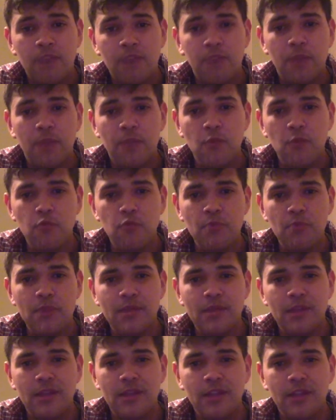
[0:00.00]
a movement
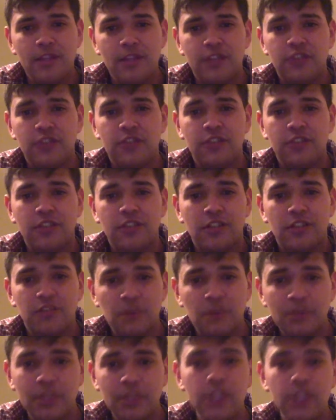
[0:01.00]
that it's
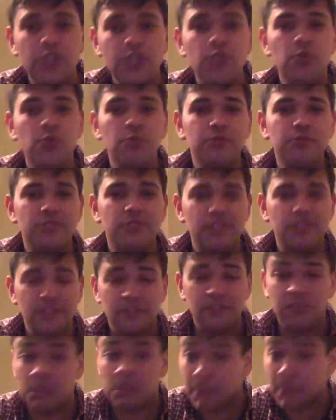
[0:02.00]
extremely used in
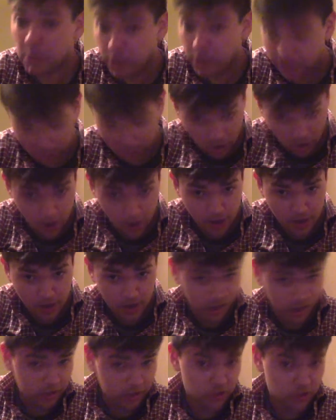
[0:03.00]
flamenco guitar.
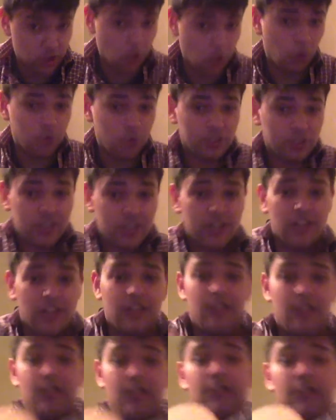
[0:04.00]
It's called
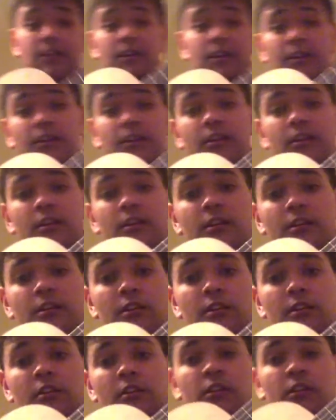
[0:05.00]

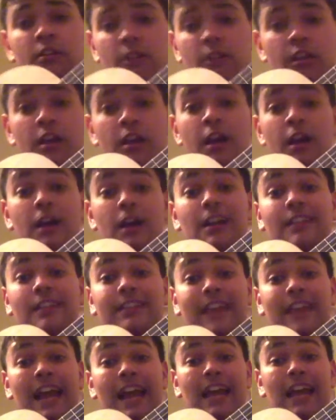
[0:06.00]

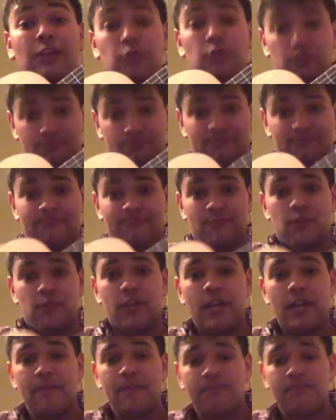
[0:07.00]
rasqueado.
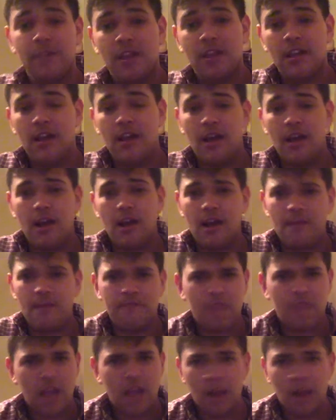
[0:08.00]
Okay.
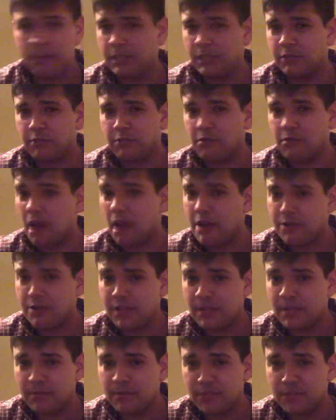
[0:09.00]
I'm going to try to
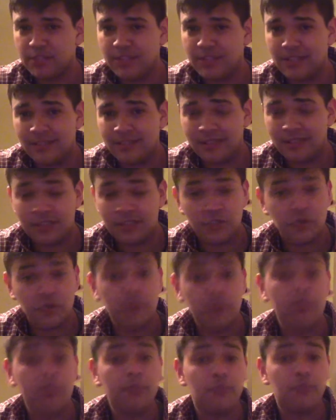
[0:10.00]
keep this lesson
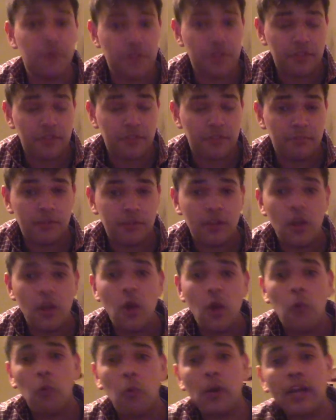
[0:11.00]
extremely brief. But
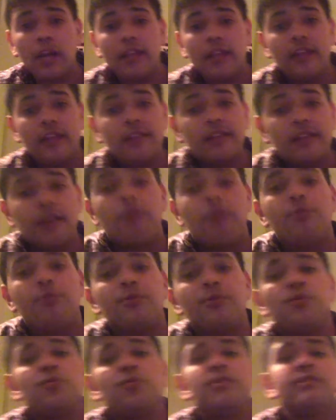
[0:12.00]
what I can tell
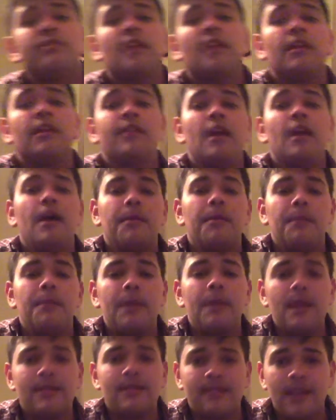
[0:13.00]
you is that the
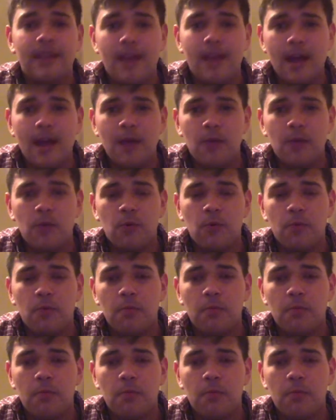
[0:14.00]
rasqueado,